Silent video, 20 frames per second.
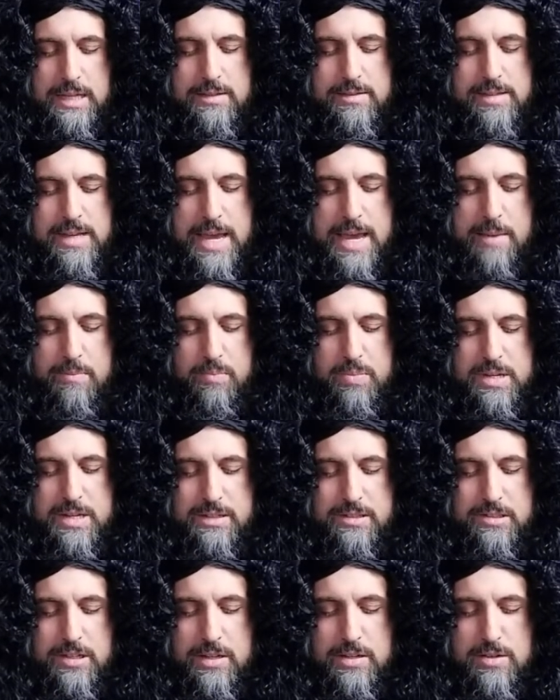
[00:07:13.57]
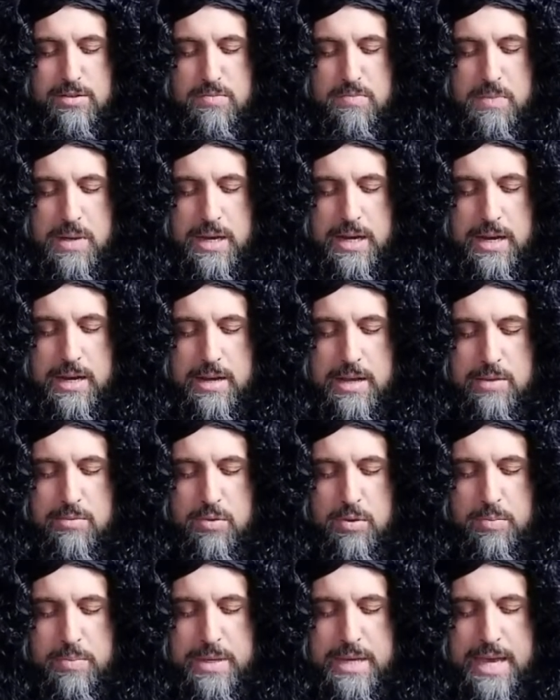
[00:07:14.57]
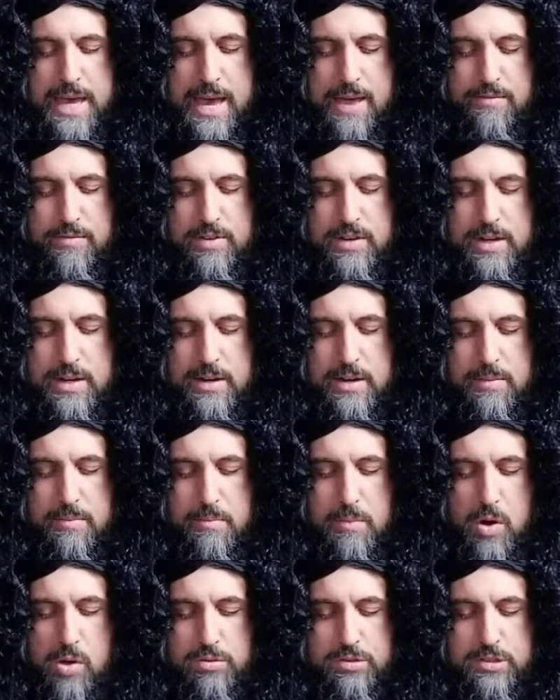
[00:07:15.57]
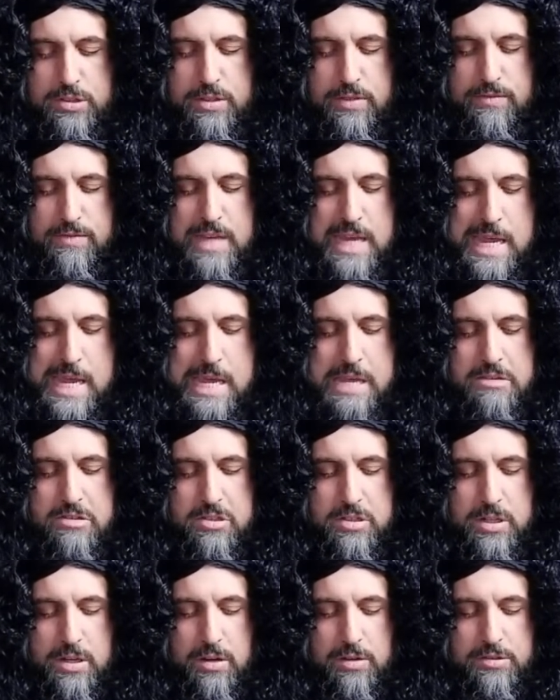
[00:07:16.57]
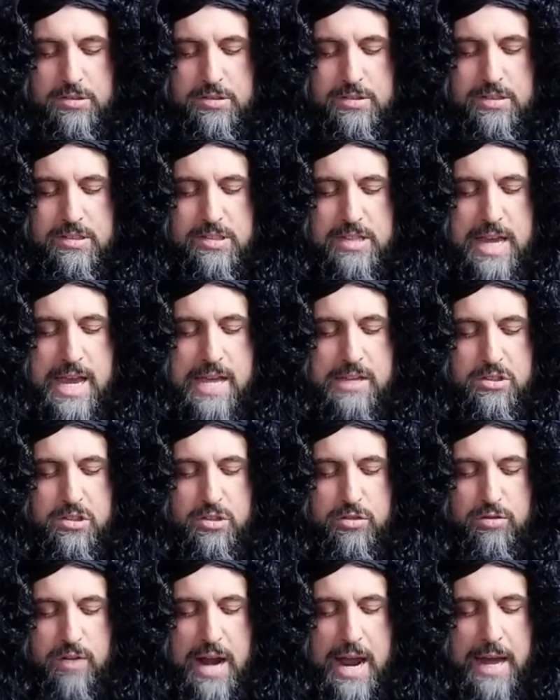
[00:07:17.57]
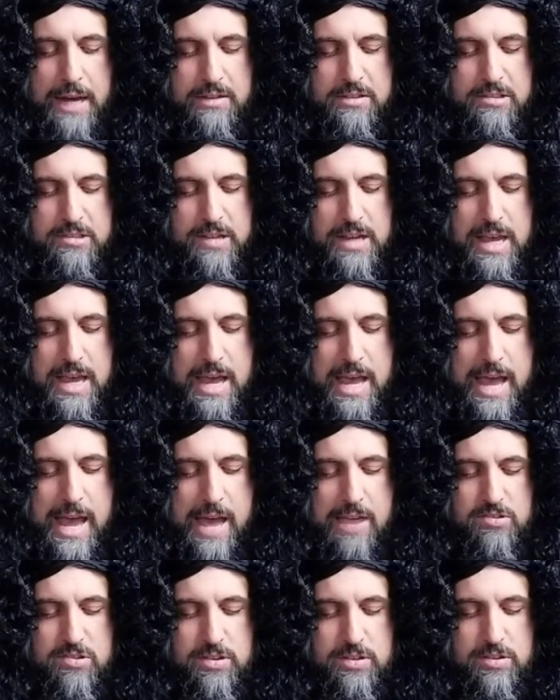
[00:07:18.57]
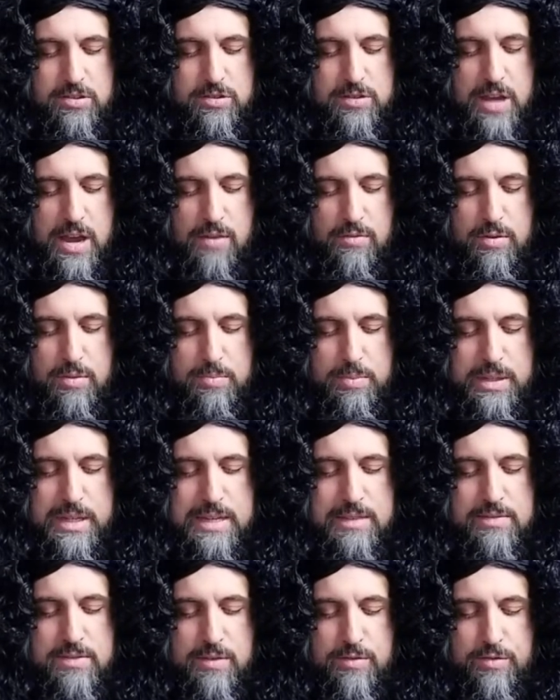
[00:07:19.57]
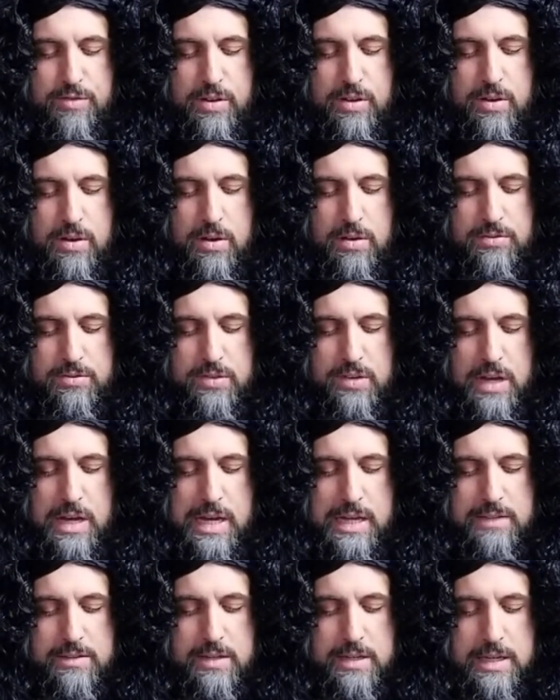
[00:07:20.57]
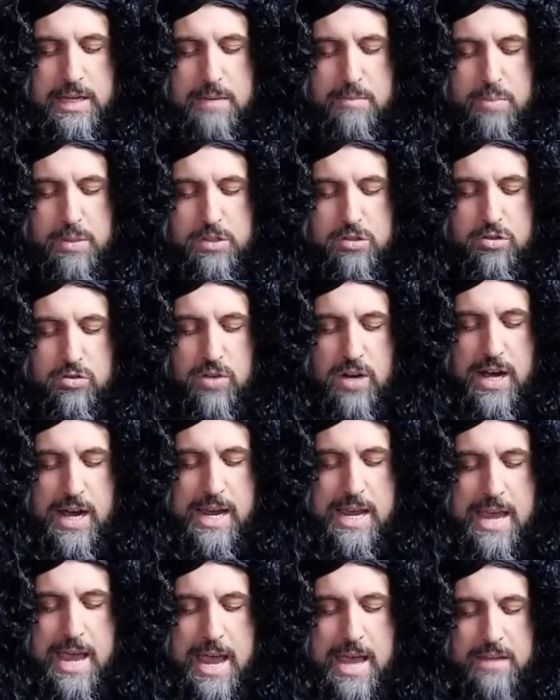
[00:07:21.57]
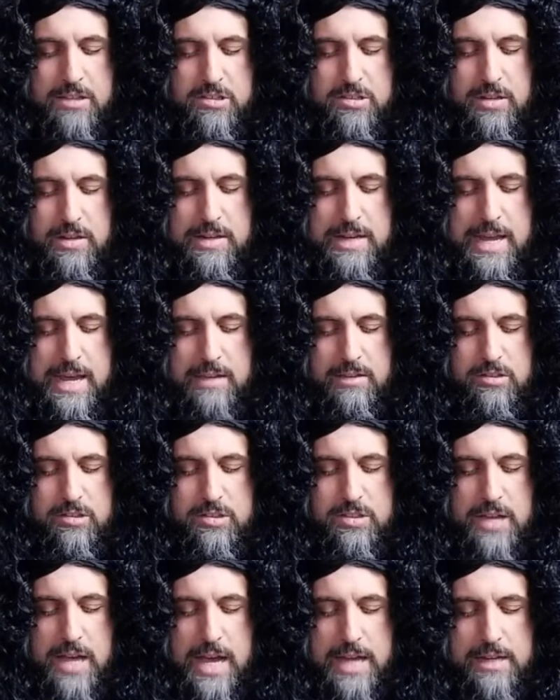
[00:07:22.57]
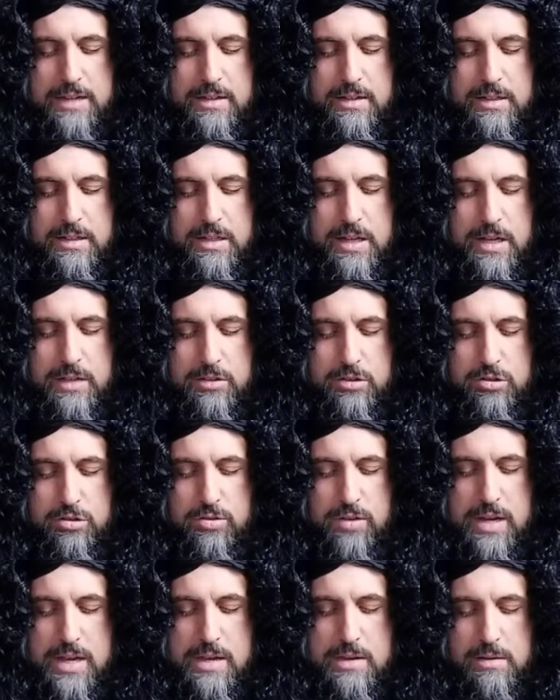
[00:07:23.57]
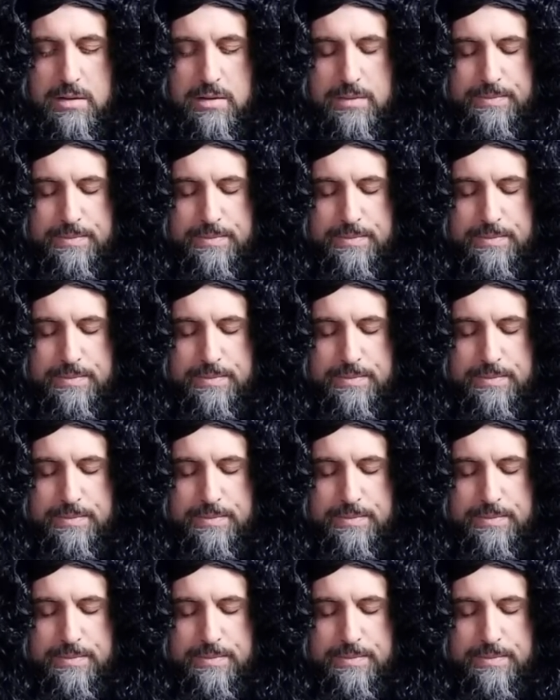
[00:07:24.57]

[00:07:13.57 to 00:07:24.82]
Dampness and humidity will be evident on most of the East Coast's ass cracks, as it's terribly difficult to keep a dry ass on that side of the country.